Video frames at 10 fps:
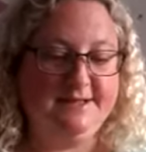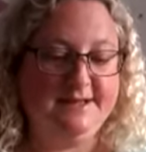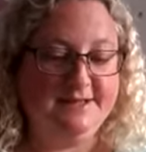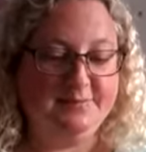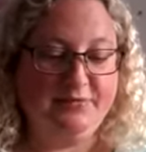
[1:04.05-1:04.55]

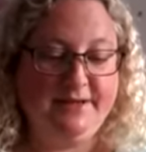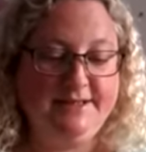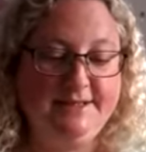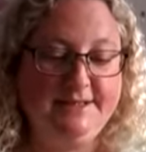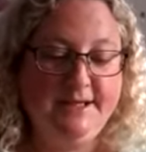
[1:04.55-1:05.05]

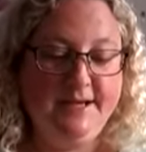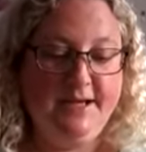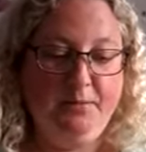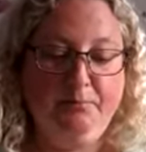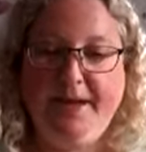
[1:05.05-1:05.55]
exasperated.
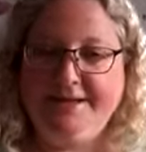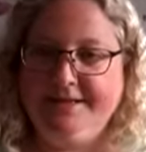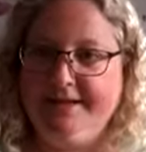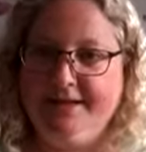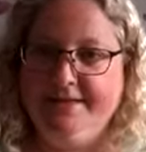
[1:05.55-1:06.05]

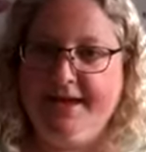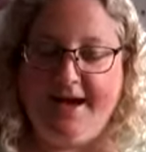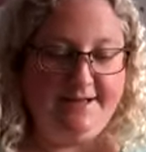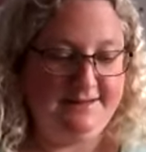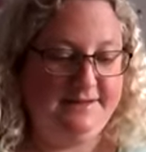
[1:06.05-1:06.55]
"Better than
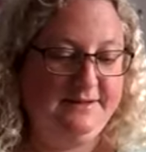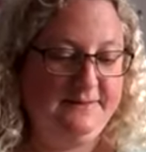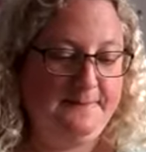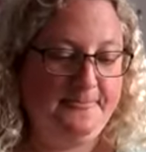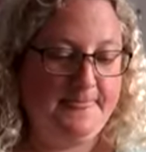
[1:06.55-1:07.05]
that?"
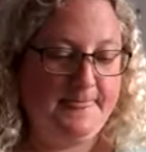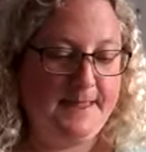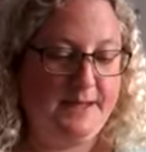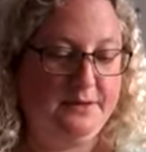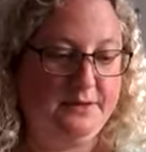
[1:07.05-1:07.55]

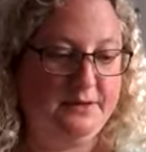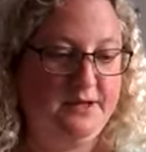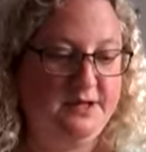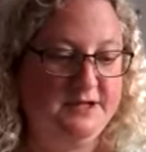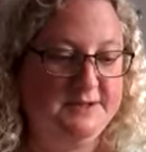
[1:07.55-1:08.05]
Coco
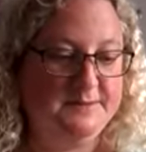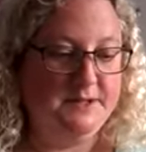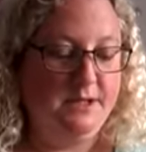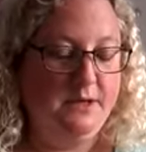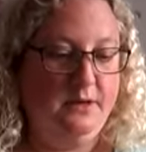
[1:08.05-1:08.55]

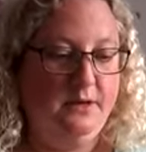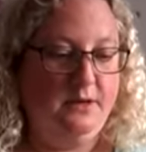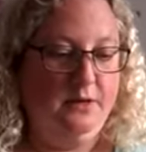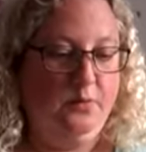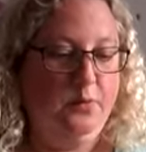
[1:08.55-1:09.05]
gasped.
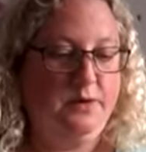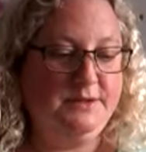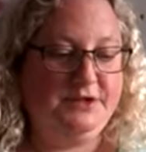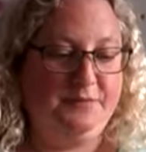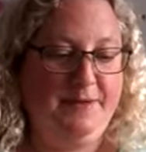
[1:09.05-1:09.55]

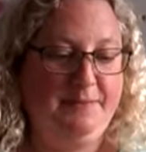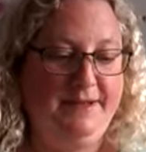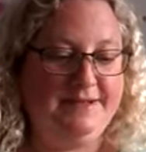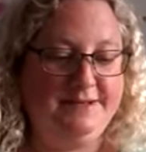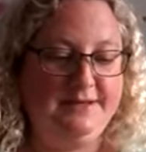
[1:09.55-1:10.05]
What could be
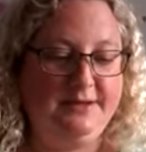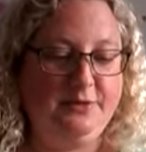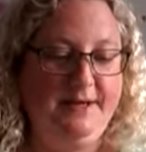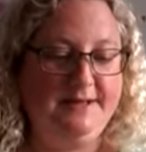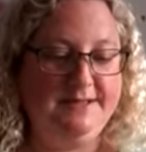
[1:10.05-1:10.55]
better than the
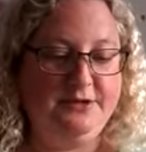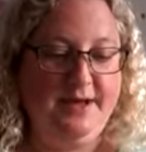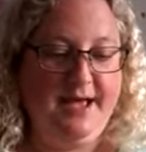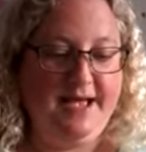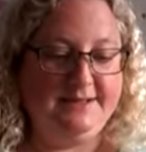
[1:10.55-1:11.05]
Queen's new
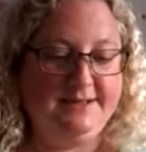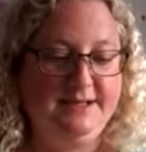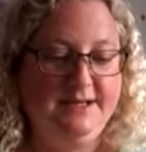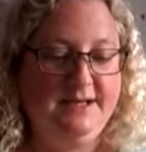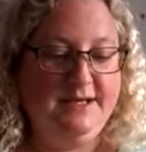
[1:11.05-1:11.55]
hat?
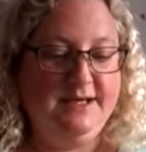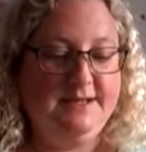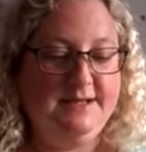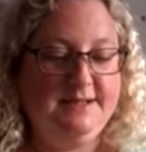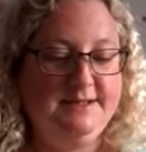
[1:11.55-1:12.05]

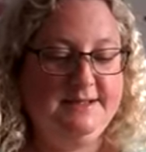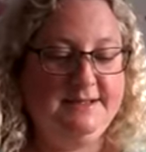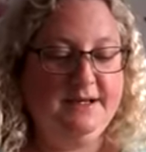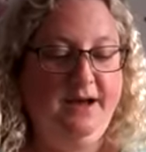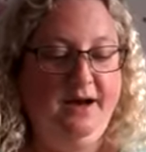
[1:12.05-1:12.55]

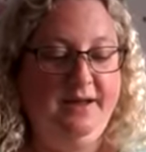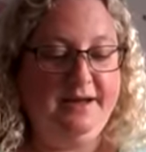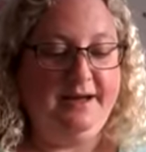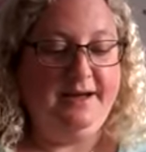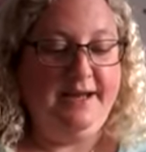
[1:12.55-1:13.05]

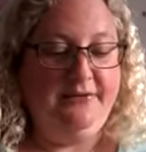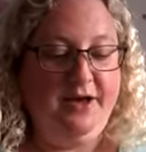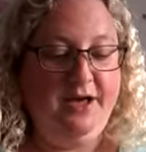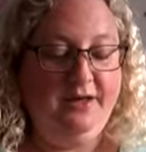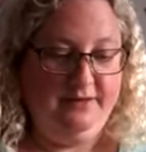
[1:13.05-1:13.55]
"Scarlet
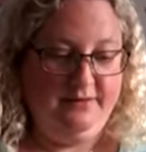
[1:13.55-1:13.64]
Cleaver,"